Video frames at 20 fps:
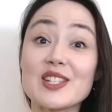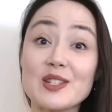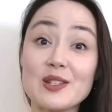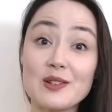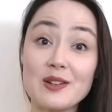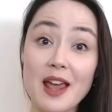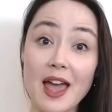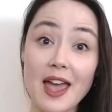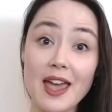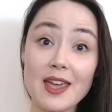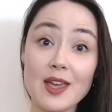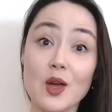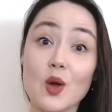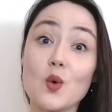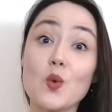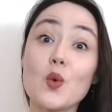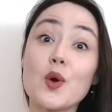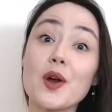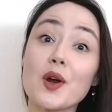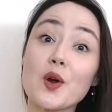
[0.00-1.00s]
Today,
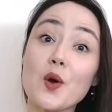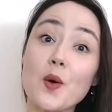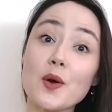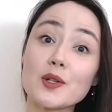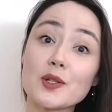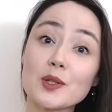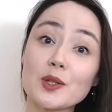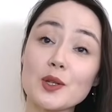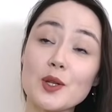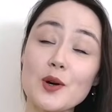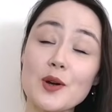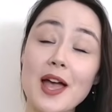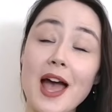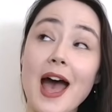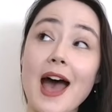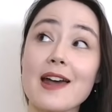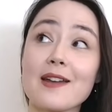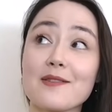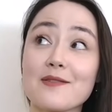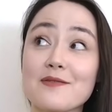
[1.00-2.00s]
we're going to look
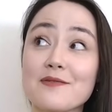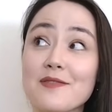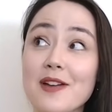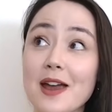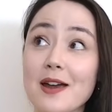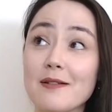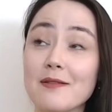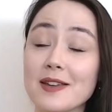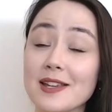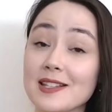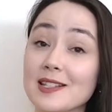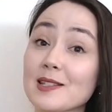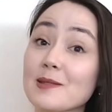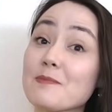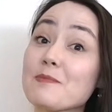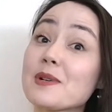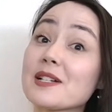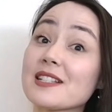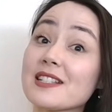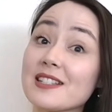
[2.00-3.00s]
at a very
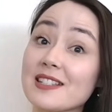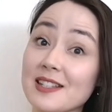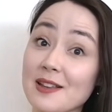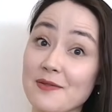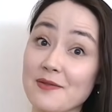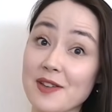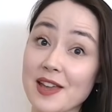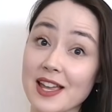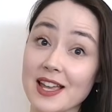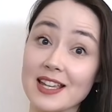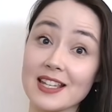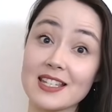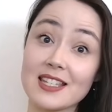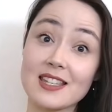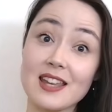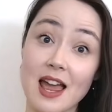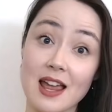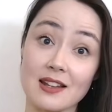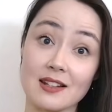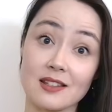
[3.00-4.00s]
specific
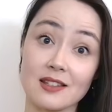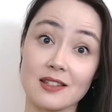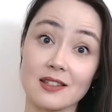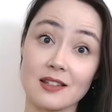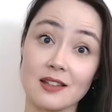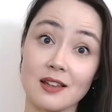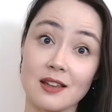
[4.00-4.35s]
tense,